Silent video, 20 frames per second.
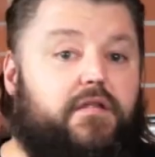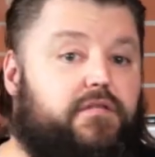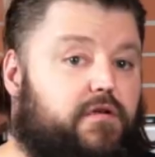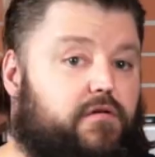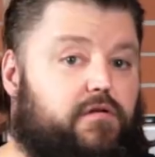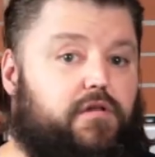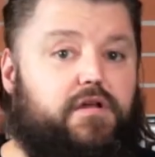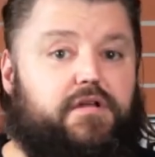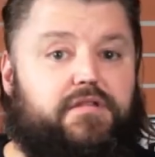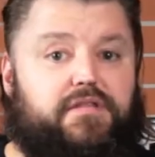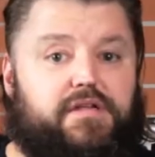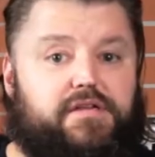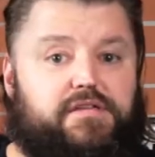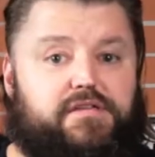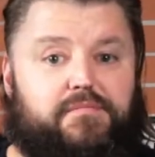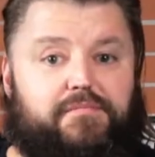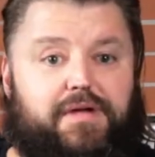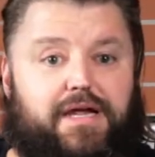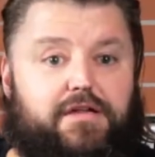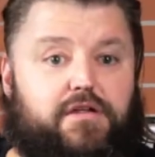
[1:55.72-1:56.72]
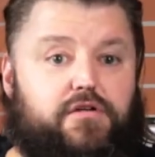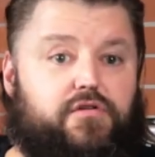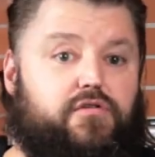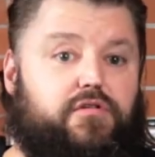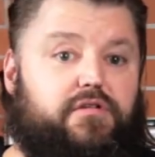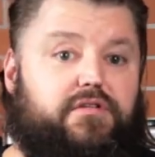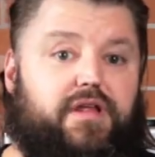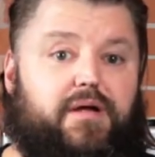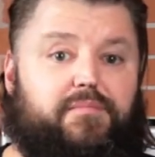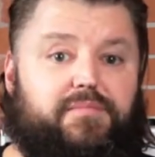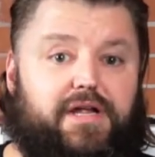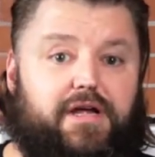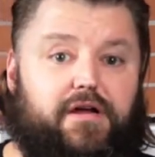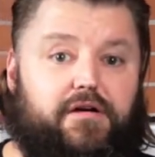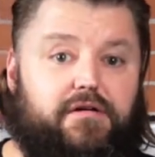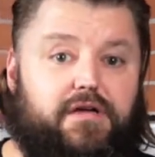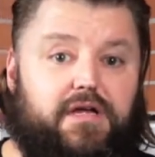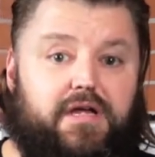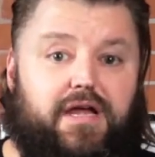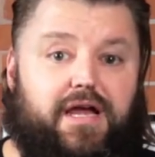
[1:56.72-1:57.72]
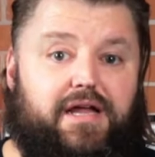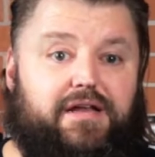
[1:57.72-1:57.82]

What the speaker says: There are a lot of things to make a good thumbnail,